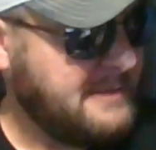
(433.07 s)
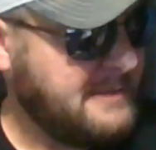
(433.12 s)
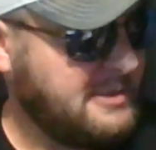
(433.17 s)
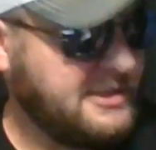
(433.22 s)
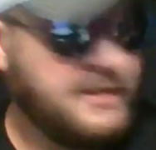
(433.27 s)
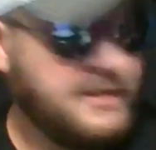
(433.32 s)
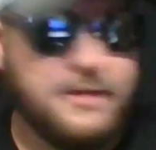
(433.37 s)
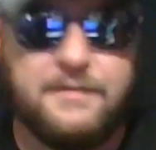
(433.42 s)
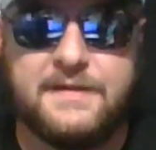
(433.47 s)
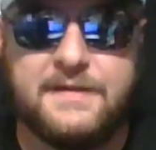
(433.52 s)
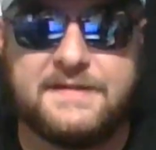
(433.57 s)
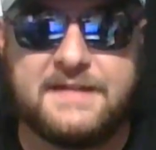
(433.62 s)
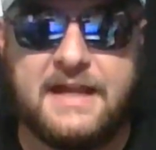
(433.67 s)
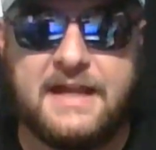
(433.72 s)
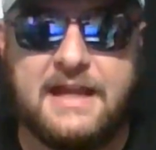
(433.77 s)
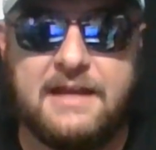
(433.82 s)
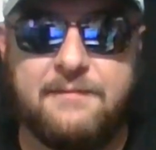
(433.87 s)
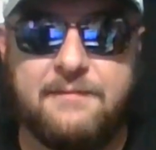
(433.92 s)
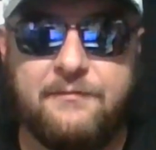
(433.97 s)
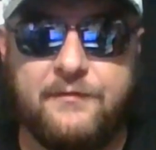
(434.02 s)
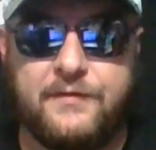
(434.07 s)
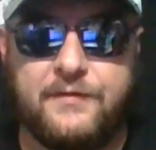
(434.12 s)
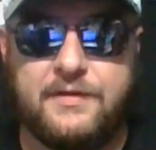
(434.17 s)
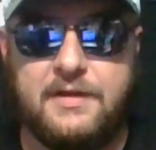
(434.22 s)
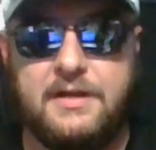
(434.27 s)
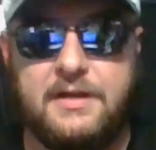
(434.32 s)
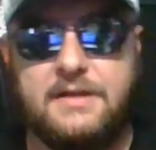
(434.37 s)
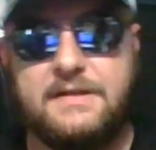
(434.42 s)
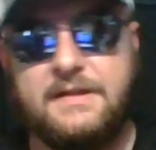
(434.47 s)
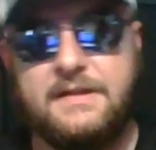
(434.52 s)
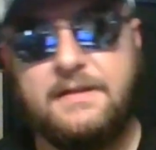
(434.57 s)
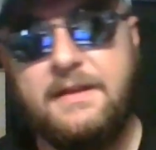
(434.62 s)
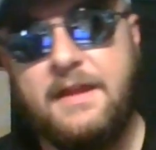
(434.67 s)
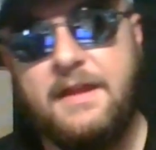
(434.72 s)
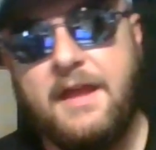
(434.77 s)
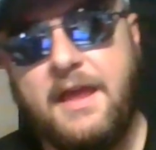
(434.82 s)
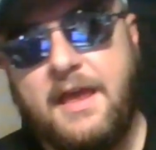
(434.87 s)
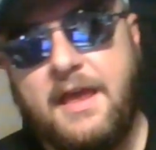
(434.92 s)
I'm going to do the same for The Hunted.